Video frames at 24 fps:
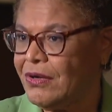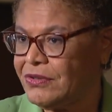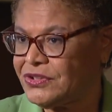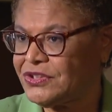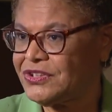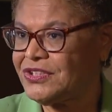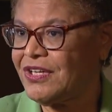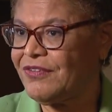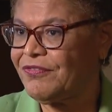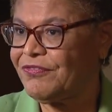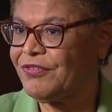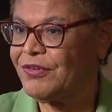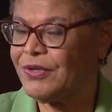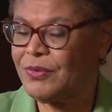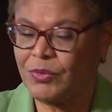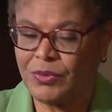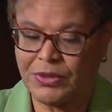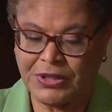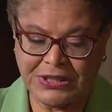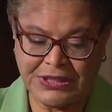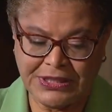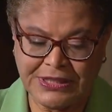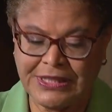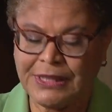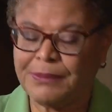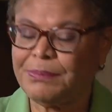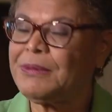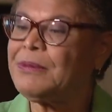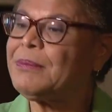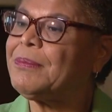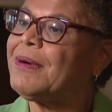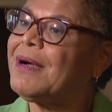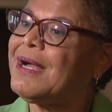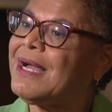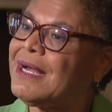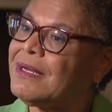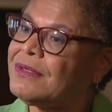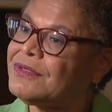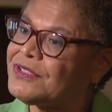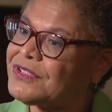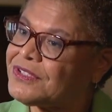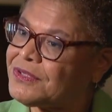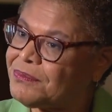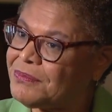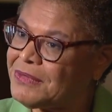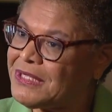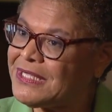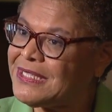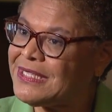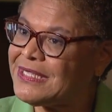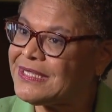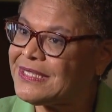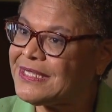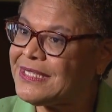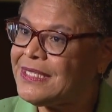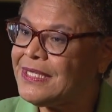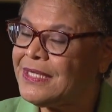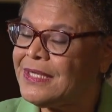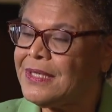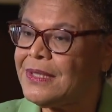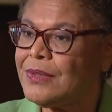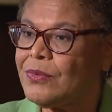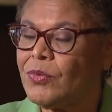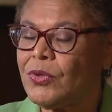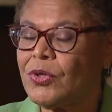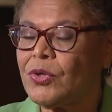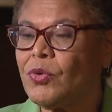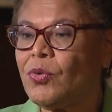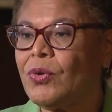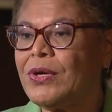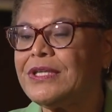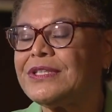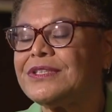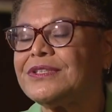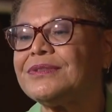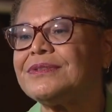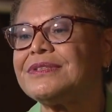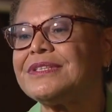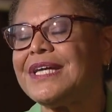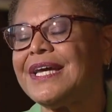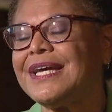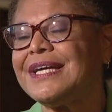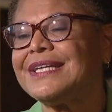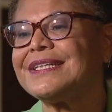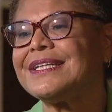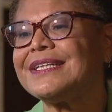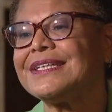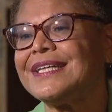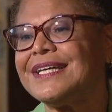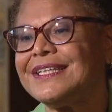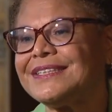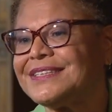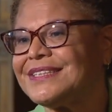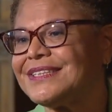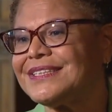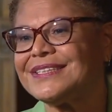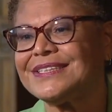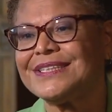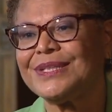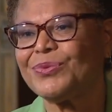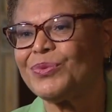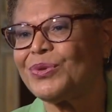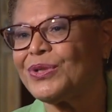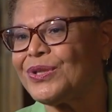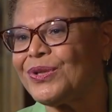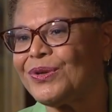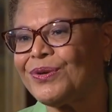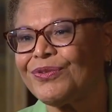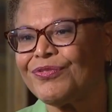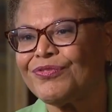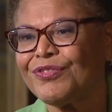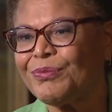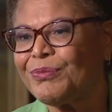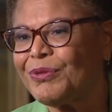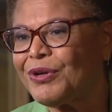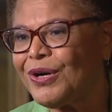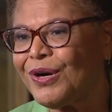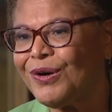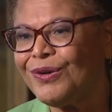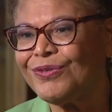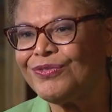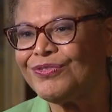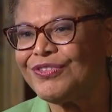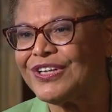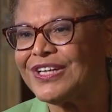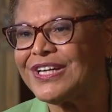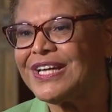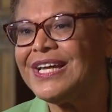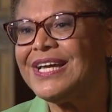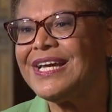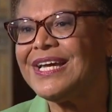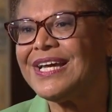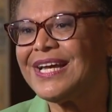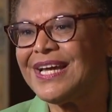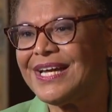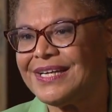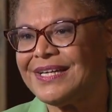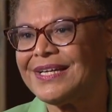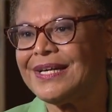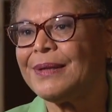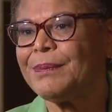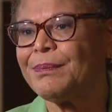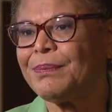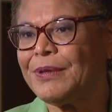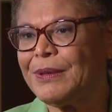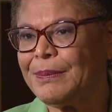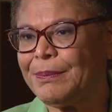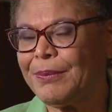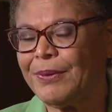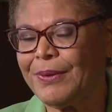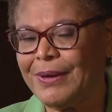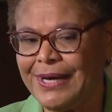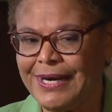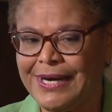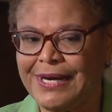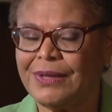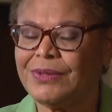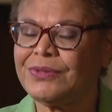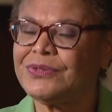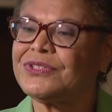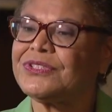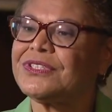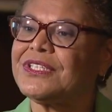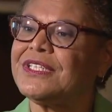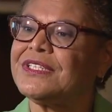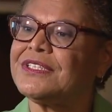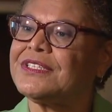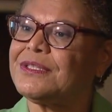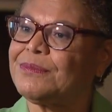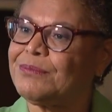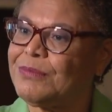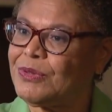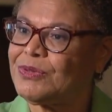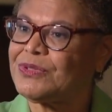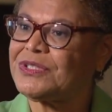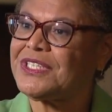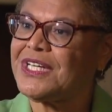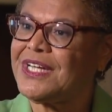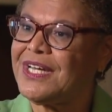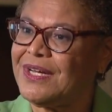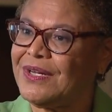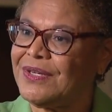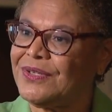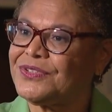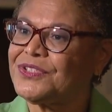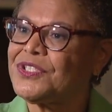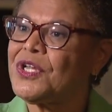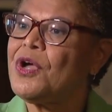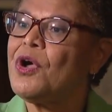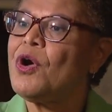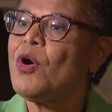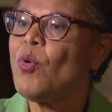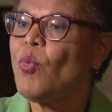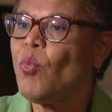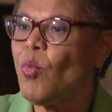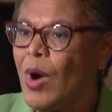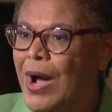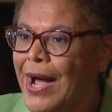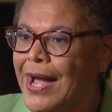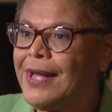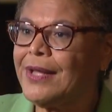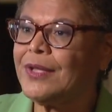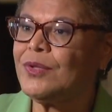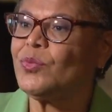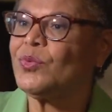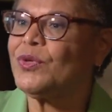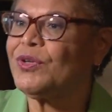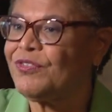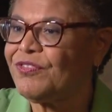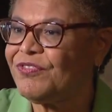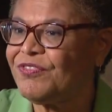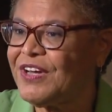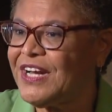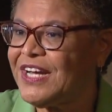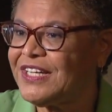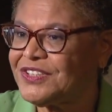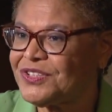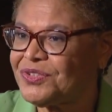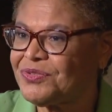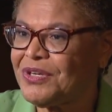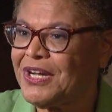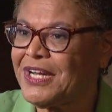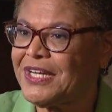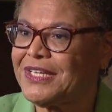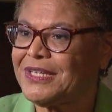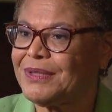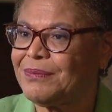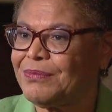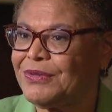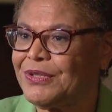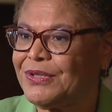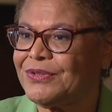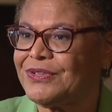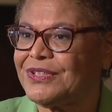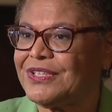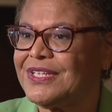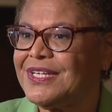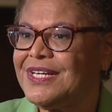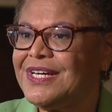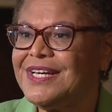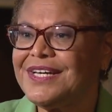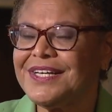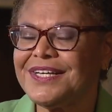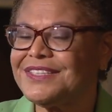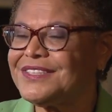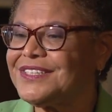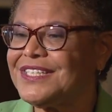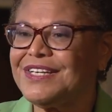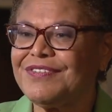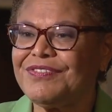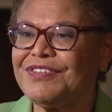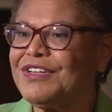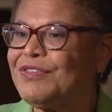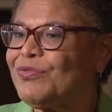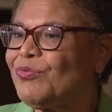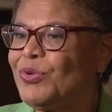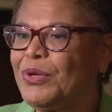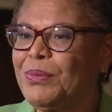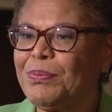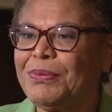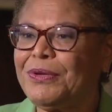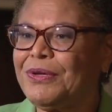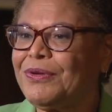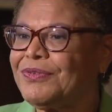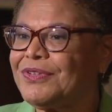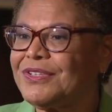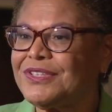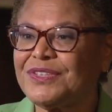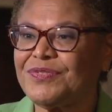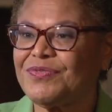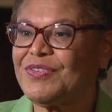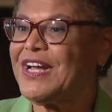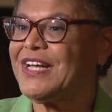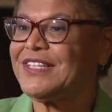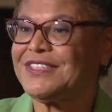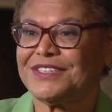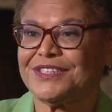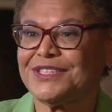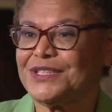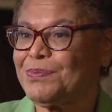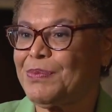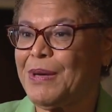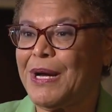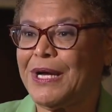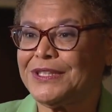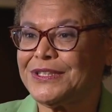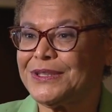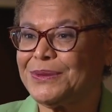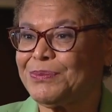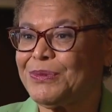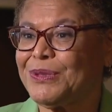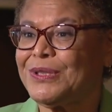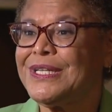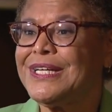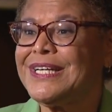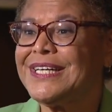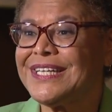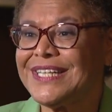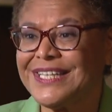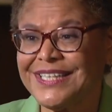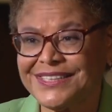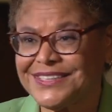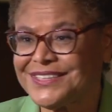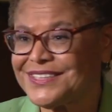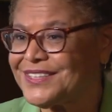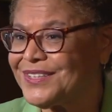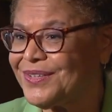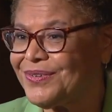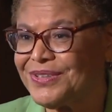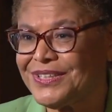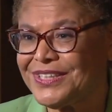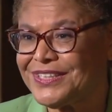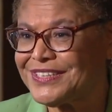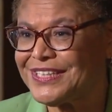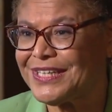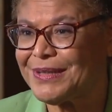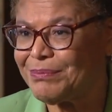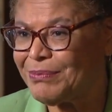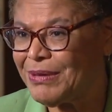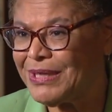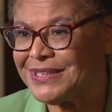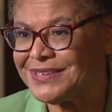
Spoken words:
are suffering. We're going to get people housed immediately. We're going to take the lessons that we learned from COVID and get people housed into motels while we're fast-tracking building. Because even if we build as fast as possible, it's still going to take